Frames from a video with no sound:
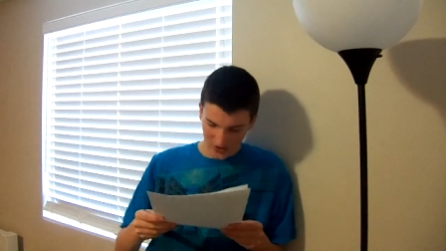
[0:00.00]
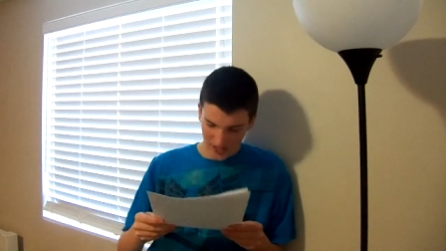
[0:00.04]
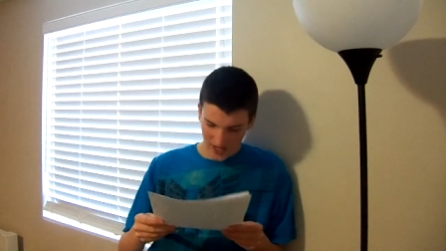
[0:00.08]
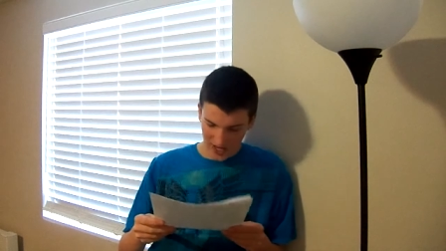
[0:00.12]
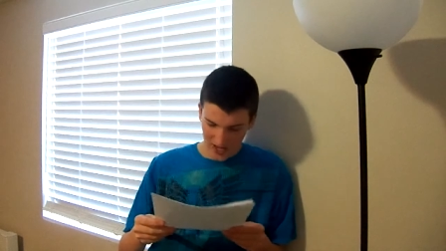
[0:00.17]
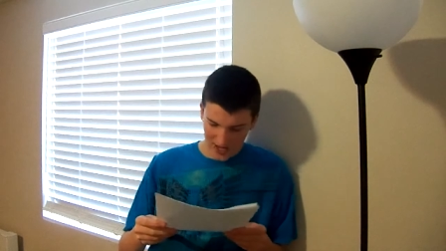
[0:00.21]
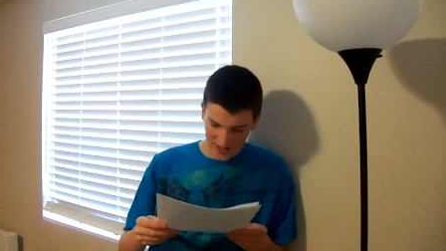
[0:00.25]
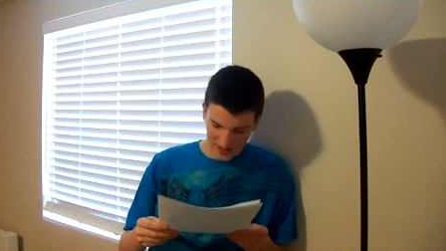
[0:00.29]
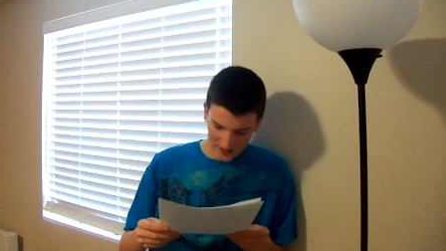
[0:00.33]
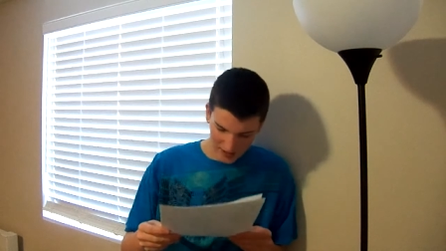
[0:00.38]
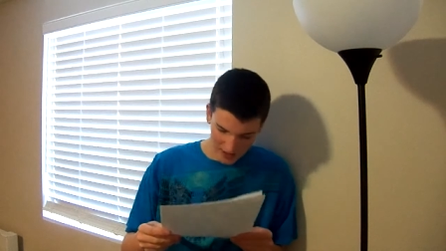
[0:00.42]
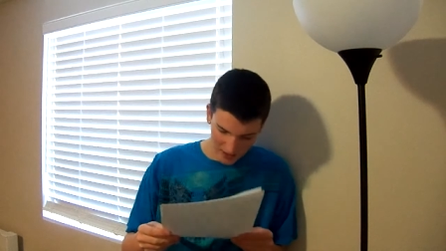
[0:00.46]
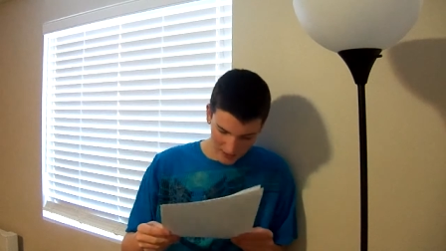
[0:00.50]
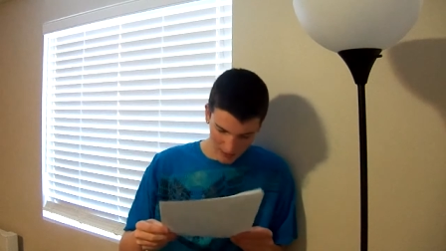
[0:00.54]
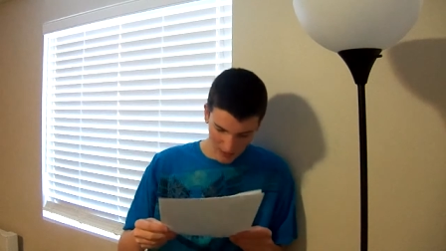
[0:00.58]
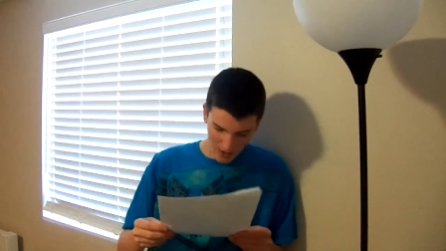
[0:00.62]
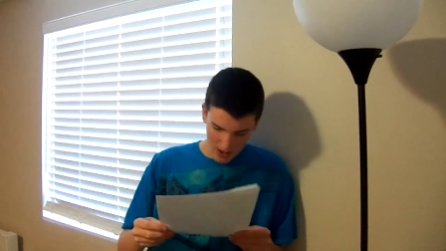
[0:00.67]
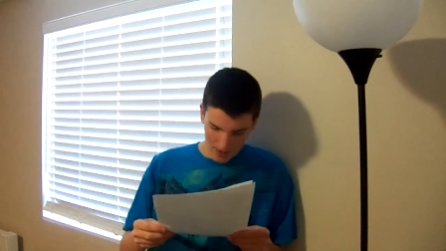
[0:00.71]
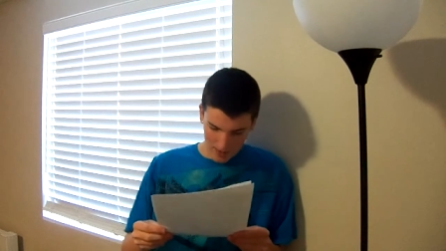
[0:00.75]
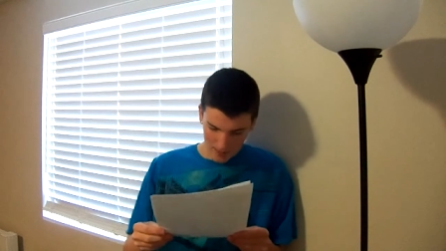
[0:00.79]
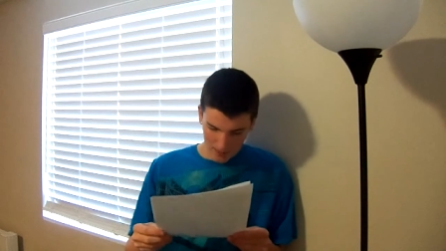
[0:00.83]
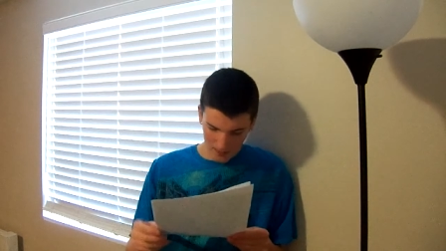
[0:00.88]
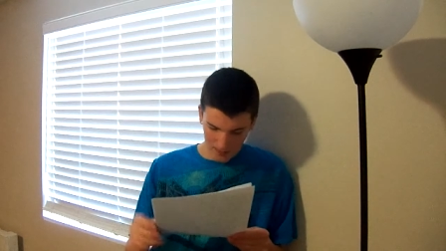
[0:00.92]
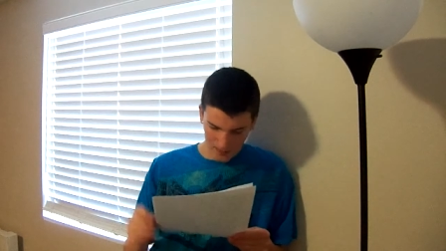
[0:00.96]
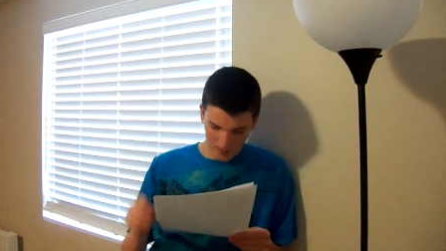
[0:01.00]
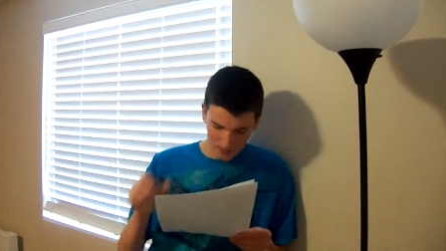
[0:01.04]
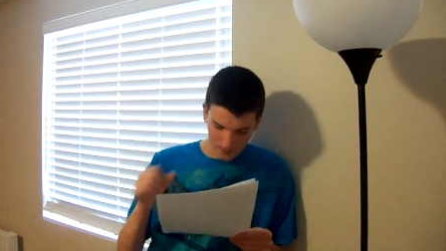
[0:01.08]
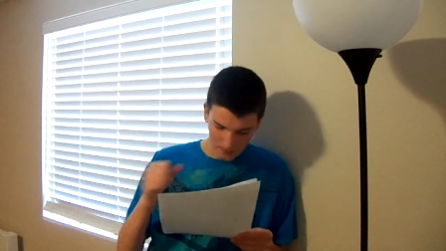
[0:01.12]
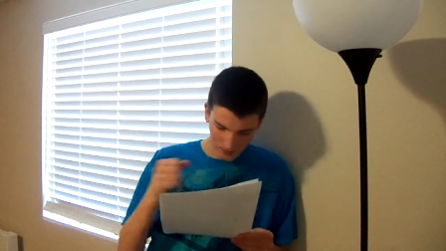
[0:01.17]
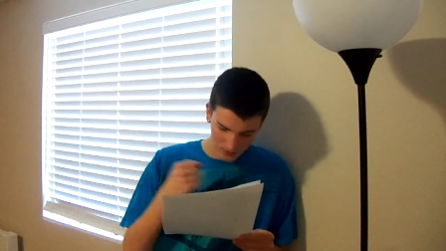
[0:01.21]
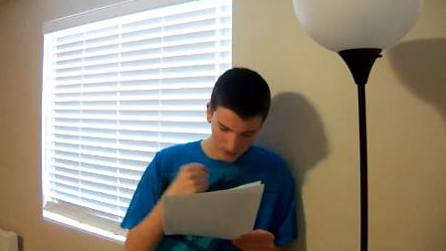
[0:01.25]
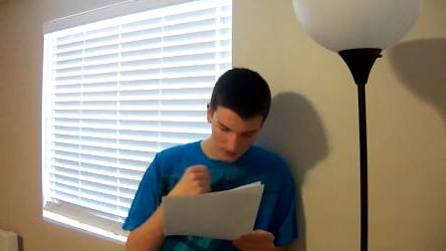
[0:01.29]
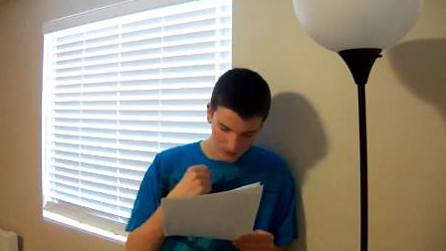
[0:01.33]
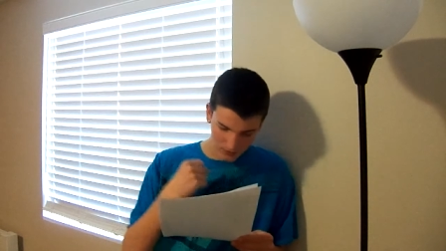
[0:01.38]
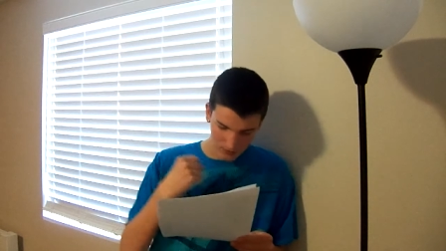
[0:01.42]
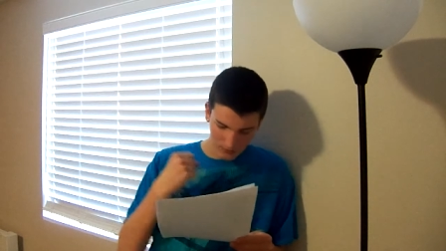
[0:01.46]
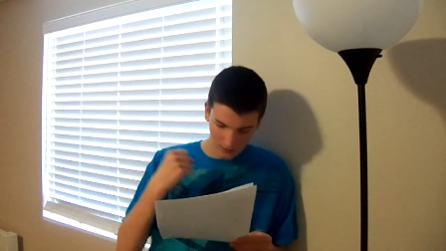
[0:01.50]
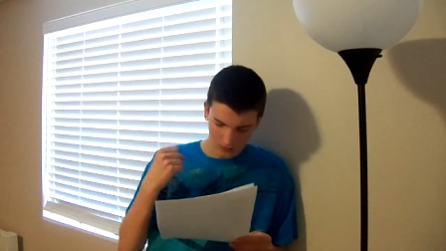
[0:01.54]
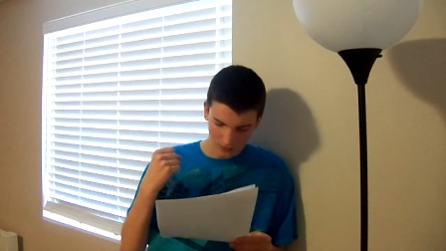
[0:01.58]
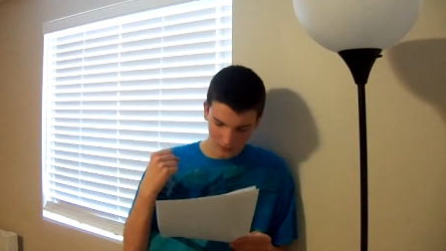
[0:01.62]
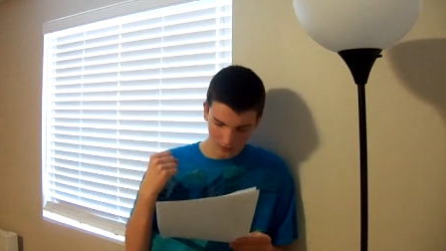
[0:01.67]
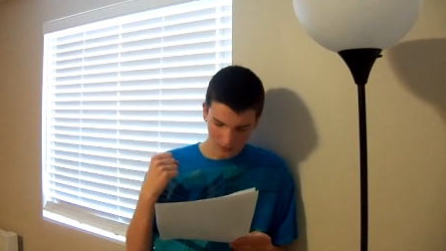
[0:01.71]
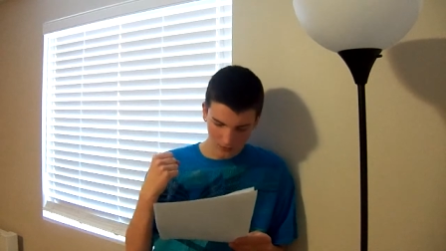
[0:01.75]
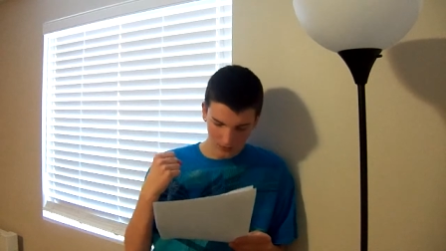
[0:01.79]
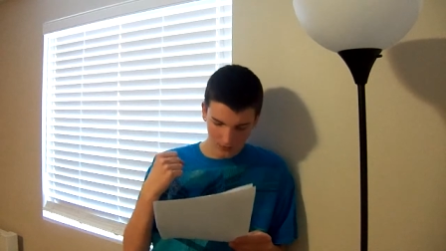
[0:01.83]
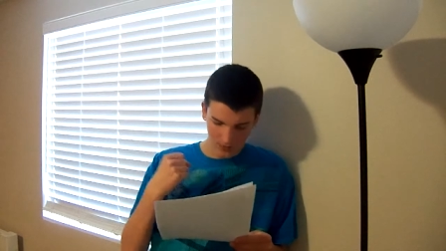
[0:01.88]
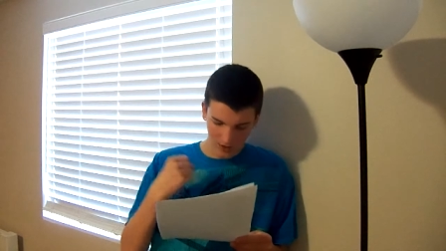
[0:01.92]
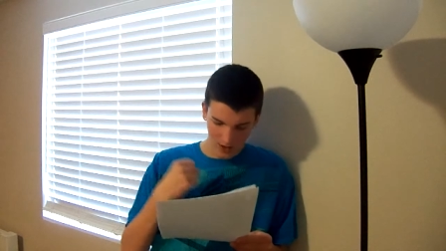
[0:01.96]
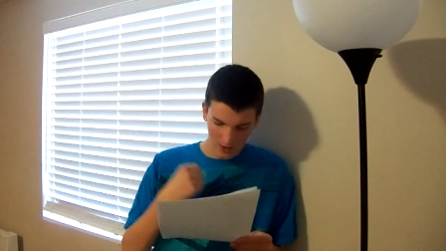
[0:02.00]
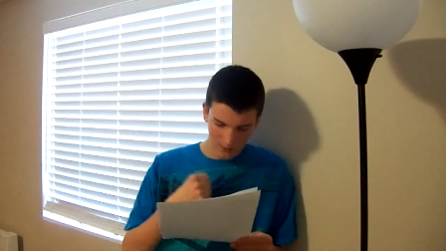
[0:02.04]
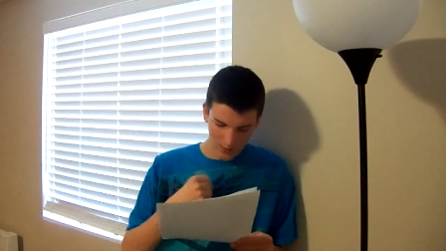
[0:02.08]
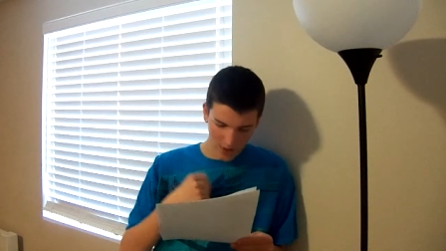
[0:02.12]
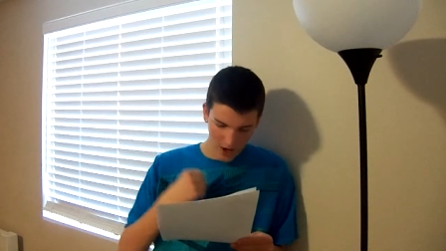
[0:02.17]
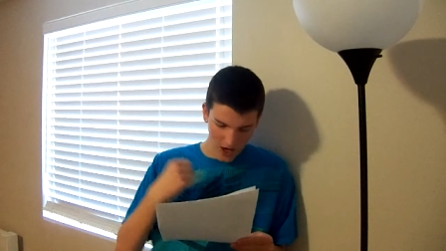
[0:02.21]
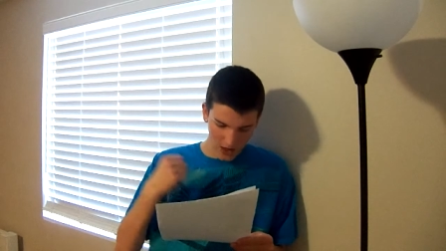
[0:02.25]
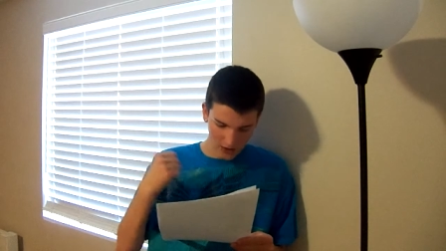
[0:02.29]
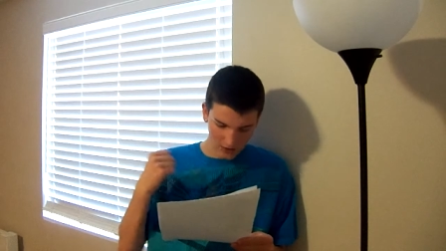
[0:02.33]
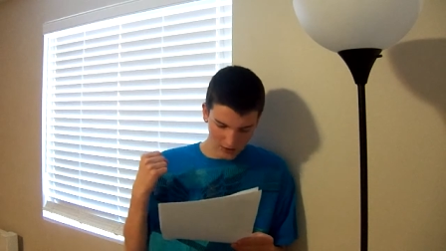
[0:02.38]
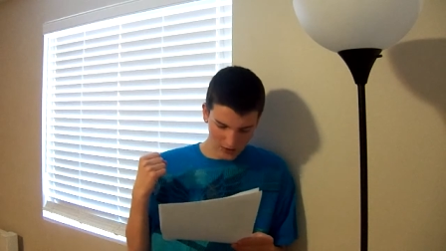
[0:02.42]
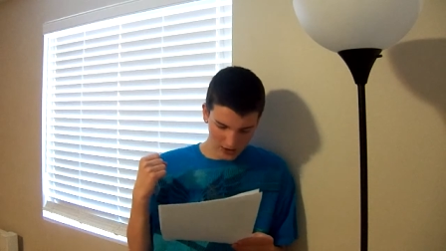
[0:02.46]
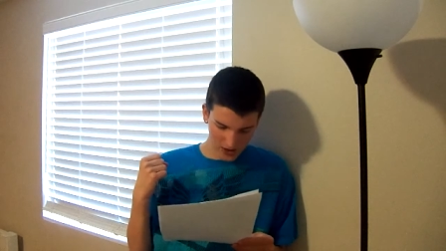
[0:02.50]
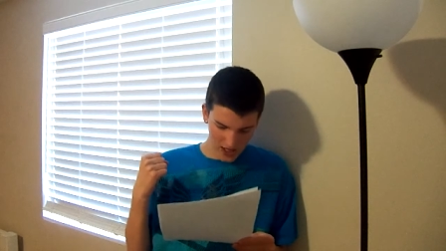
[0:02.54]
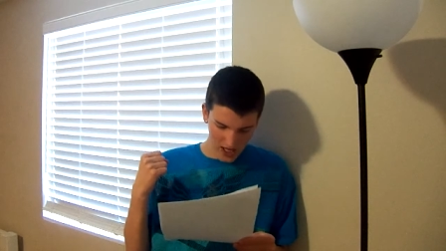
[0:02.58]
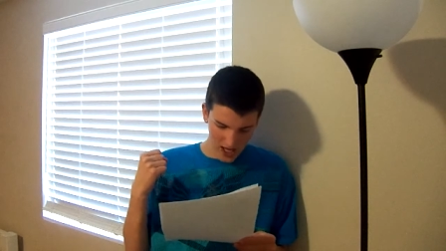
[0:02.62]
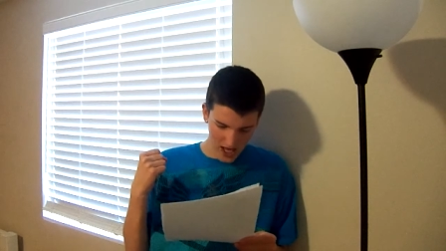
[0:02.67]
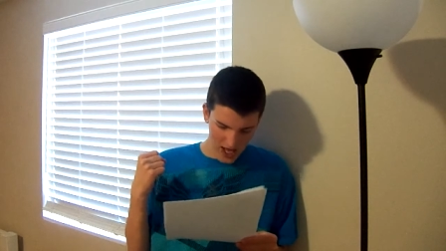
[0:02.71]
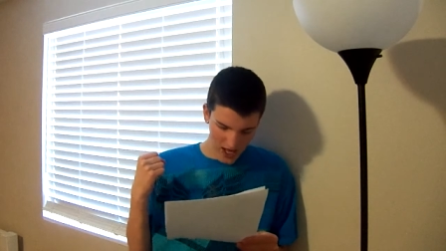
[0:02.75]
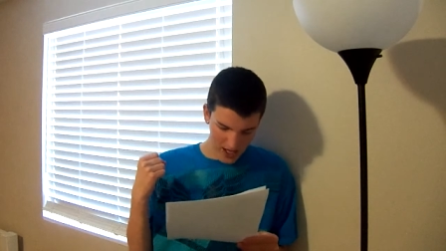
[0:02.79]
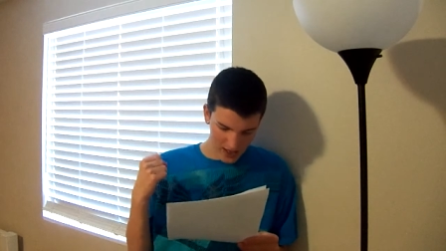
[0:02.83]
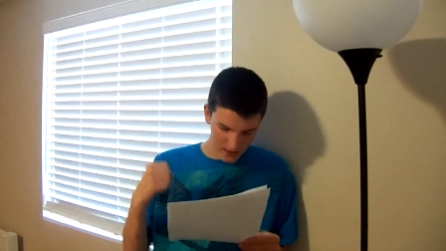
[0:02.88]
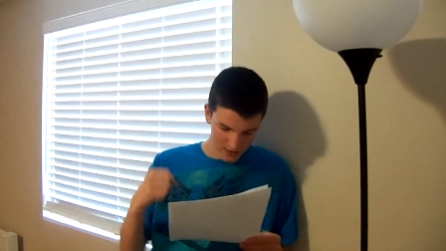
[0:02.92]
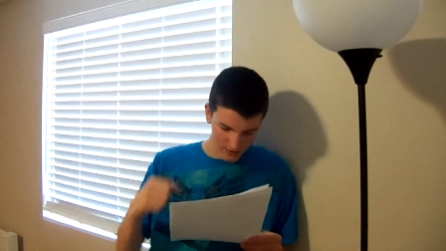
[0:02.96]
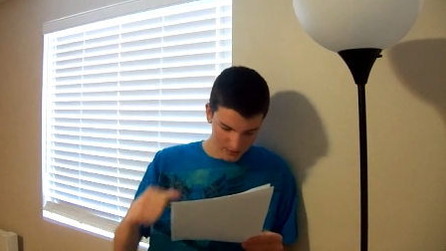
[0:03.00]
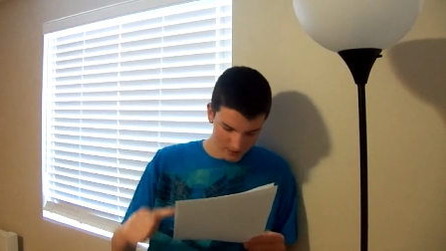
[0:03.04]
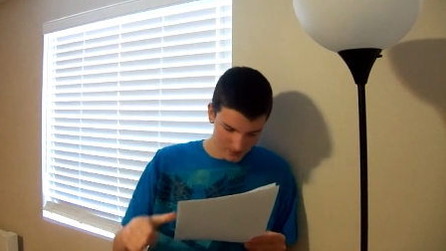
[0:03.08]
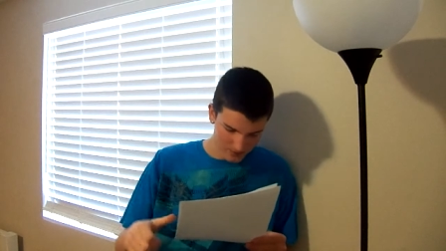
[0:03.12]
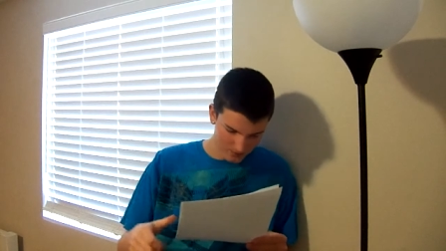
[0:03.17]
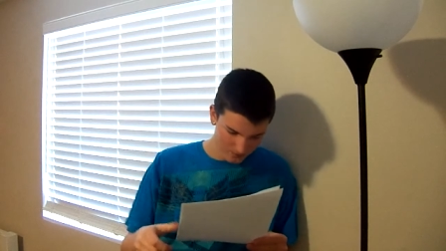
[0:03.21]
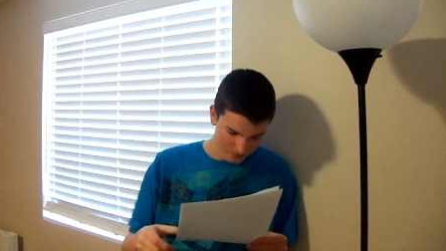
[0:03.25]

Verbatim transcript: can't give my a posé.